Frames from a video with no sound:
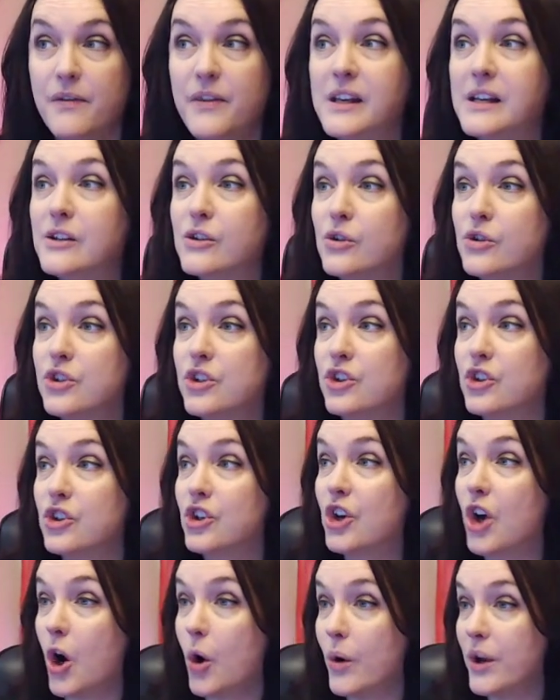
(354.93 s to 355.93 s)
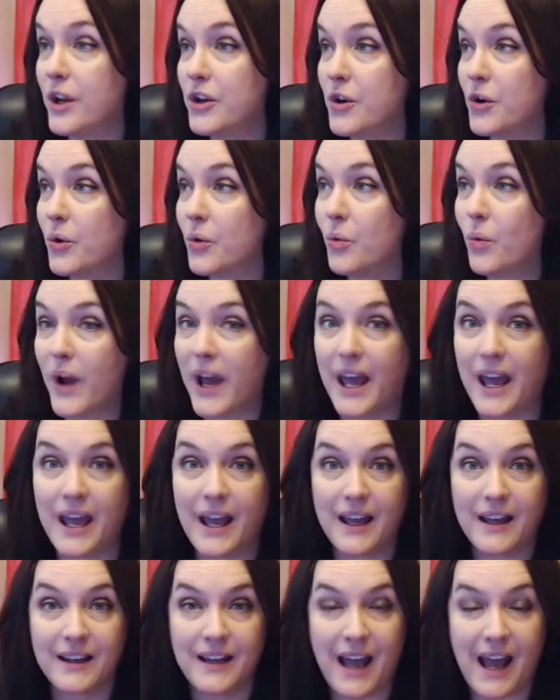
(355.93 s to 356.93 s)
Things are just going your
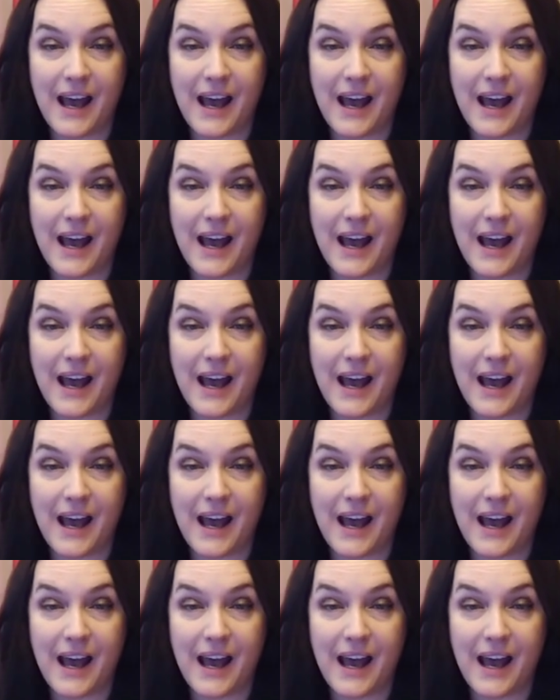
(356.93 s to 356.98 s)
way.